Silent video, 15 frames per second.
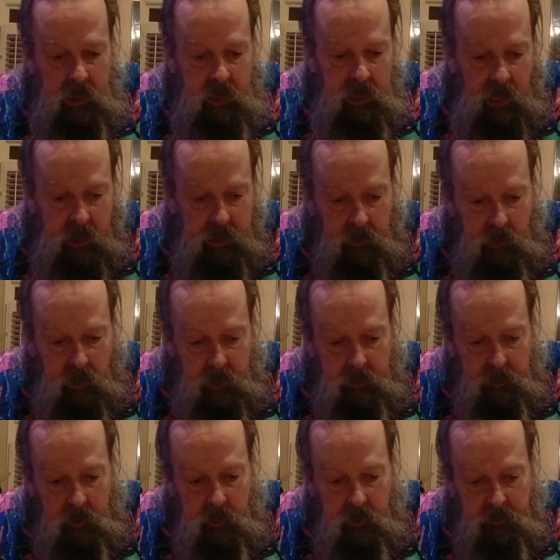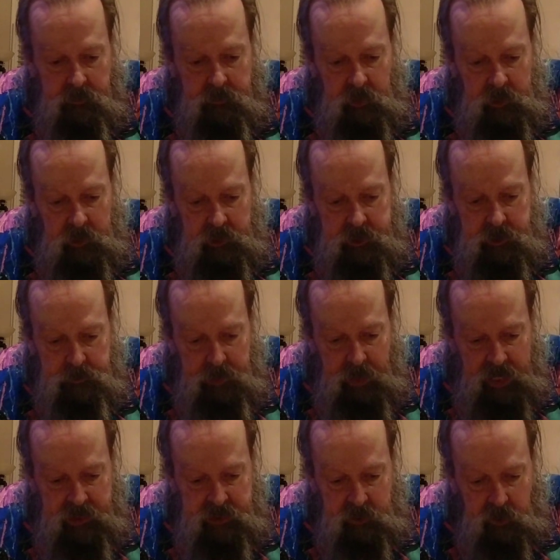Now you want to move the little
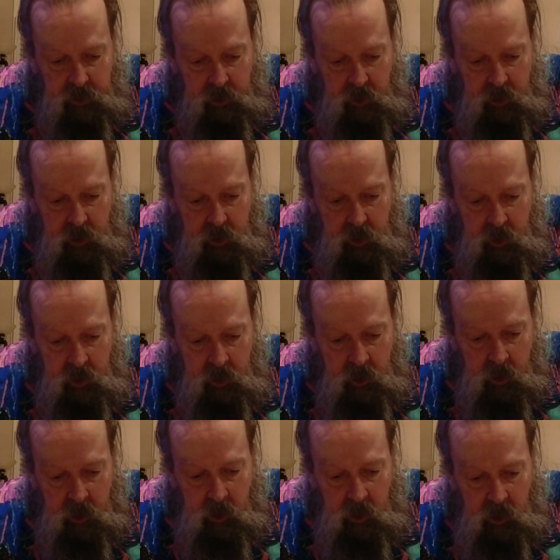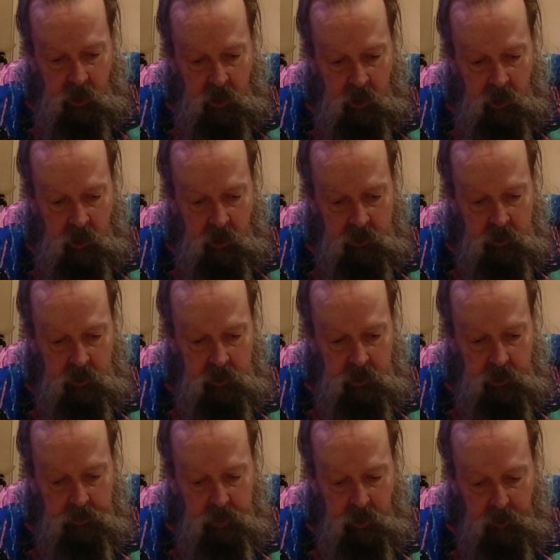spacer to
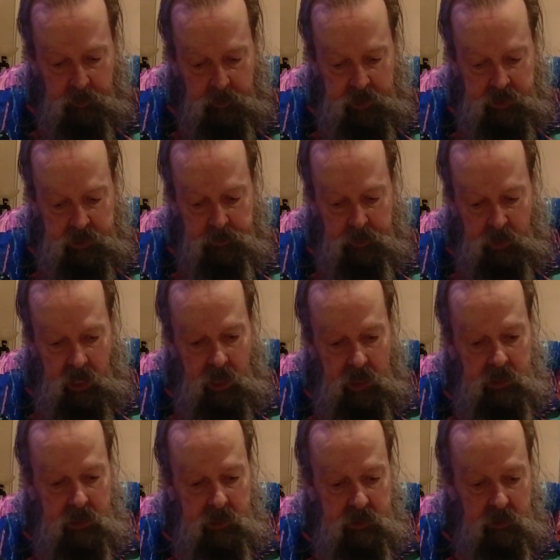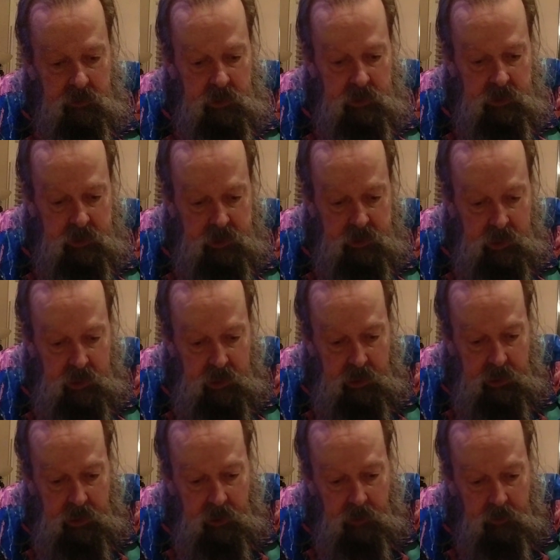the appropriate spot. And as you can
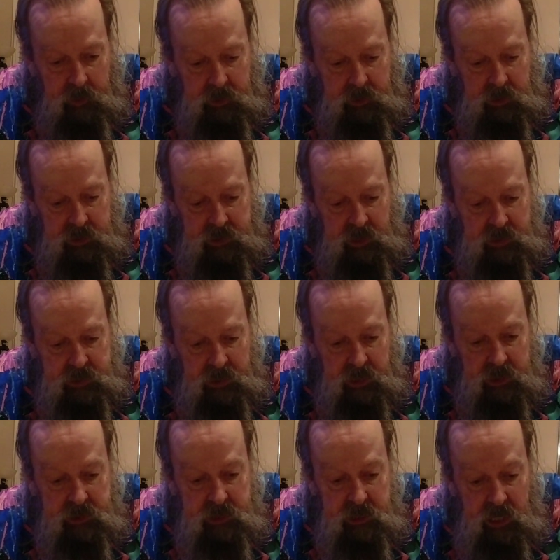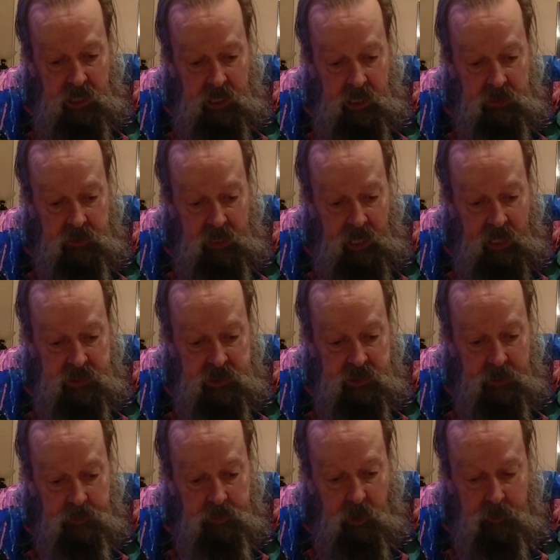see here with this SSD, that's
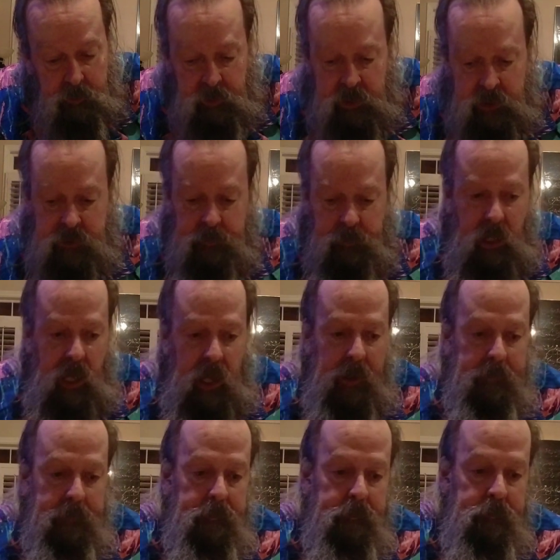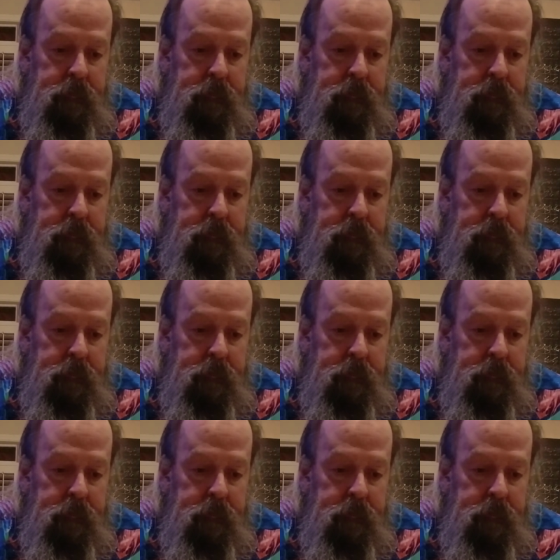the appropriate spot.